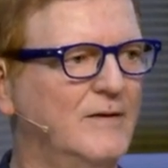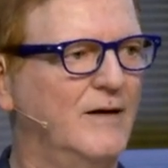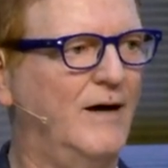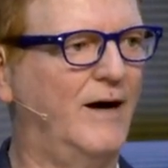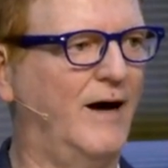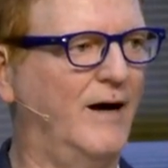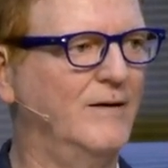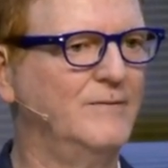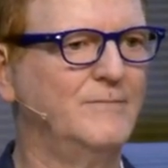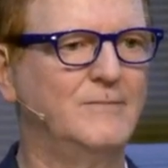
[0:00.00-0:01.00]
uh,
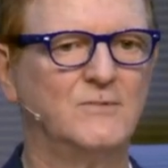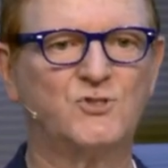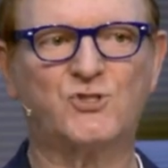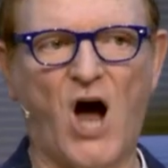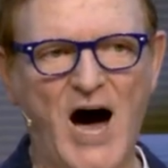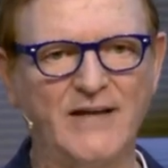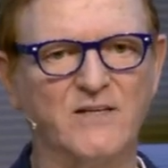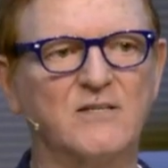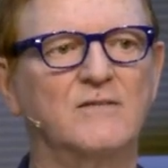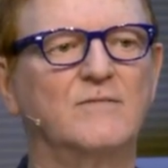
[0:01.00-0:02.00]

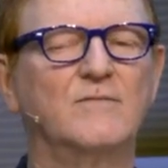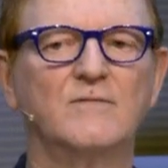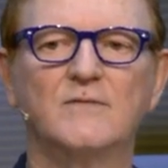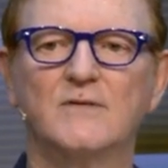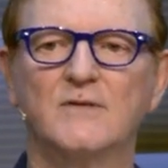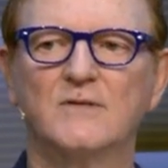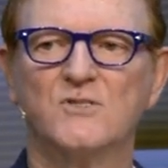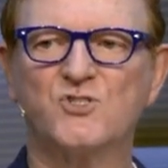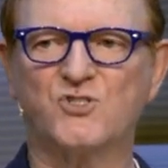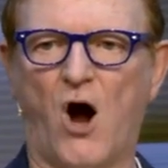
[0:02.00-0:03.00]
shot,
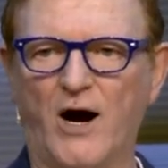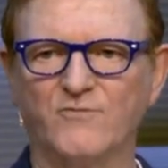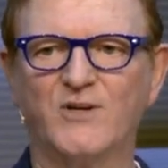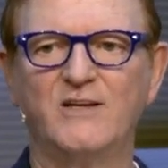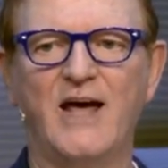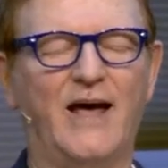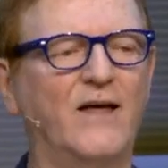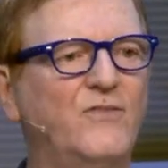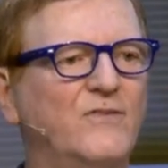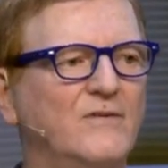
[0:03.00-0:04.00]
starved to death
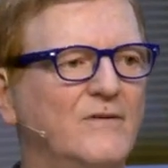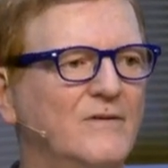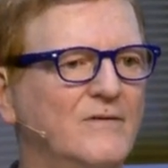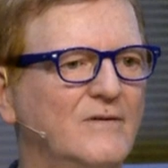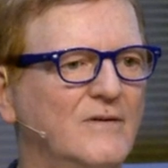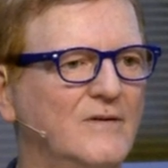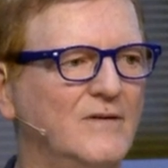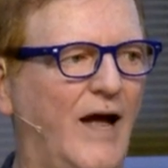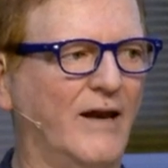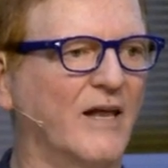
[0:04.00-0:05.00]

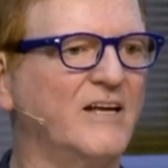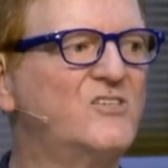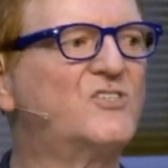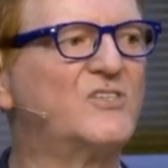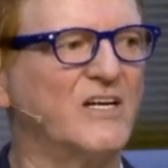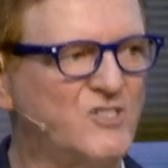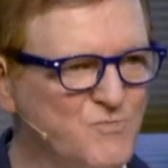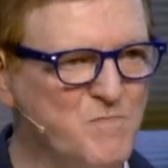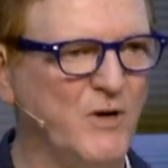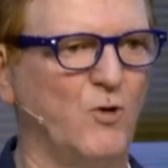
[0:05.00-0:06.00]
at least six
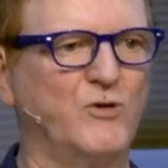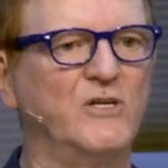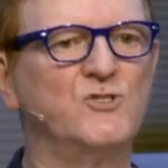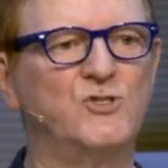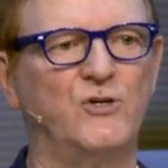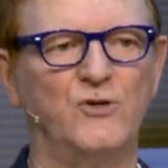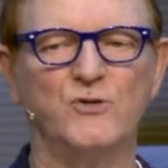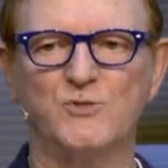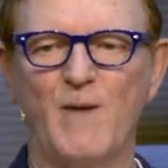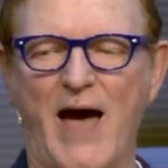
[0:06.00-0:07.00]
million
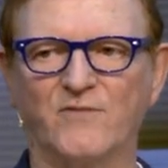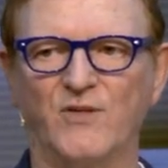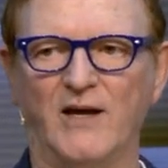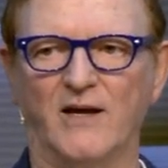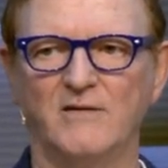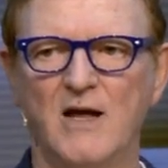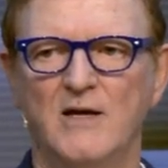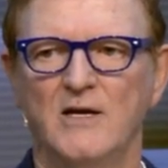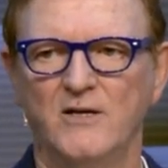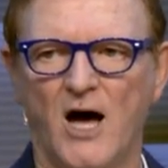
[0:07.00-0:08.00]
Jews back then,
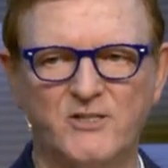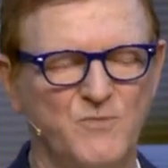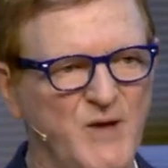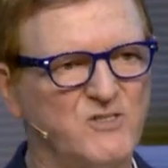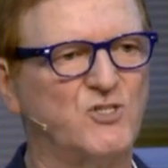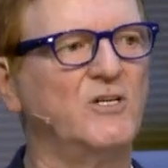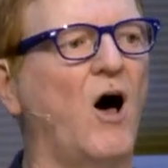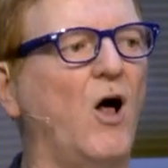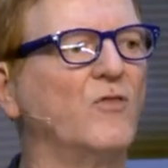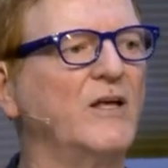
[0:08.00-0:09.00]
not to mention
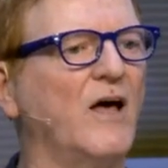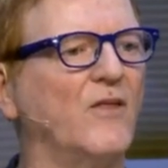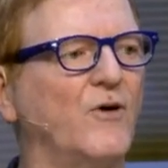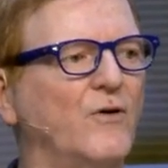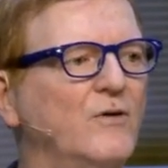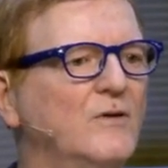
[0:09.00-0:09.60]
all the other